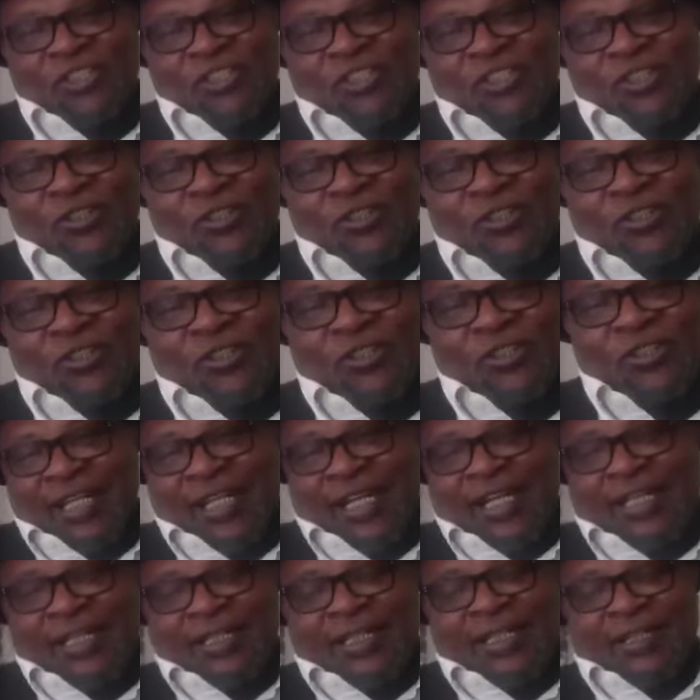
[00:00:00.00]
you
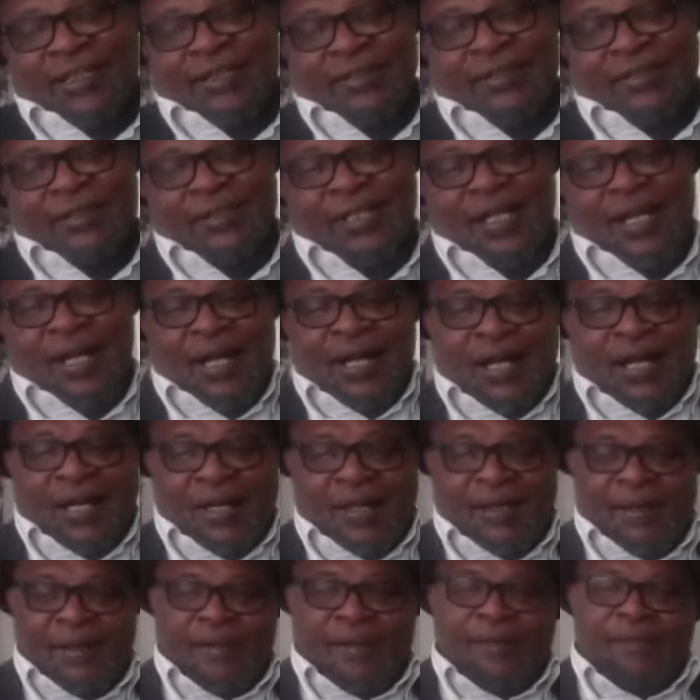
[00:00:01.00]
training
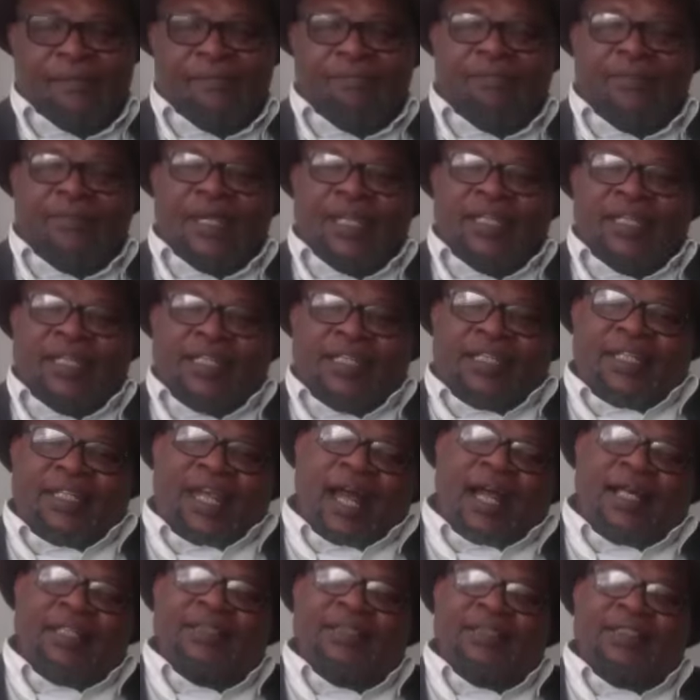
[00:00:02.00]
uh, many
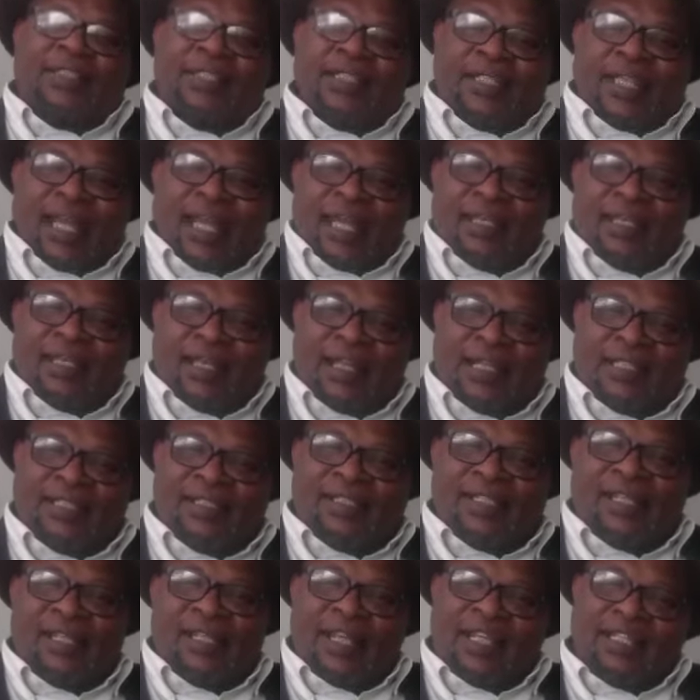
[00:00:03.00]
young designers.
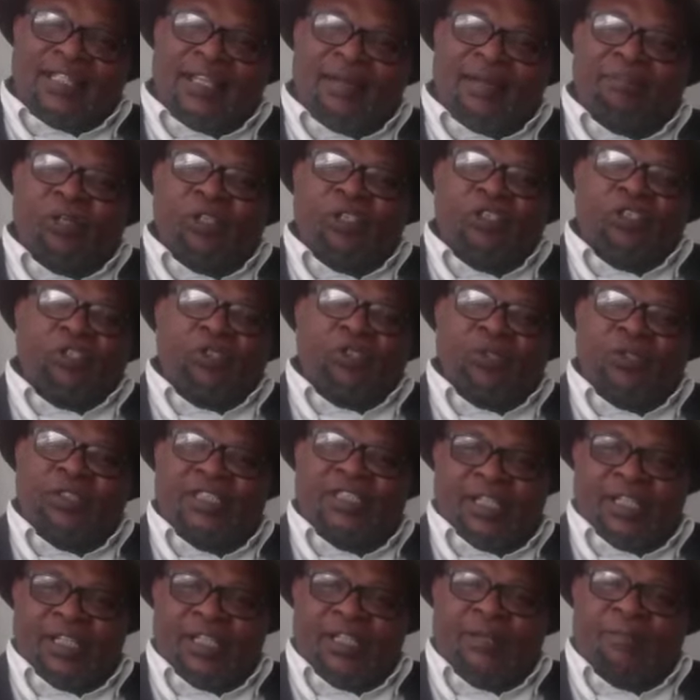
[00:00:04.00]
Tell us about your
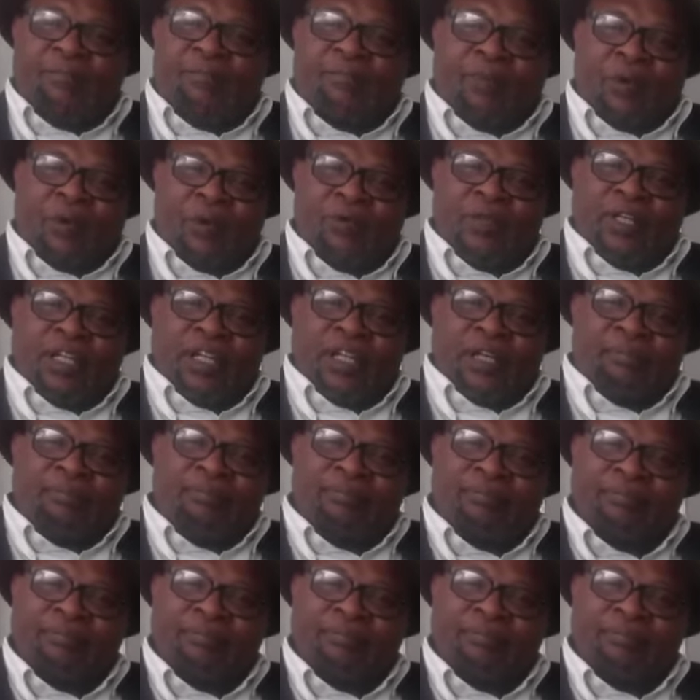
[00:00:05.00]
training program.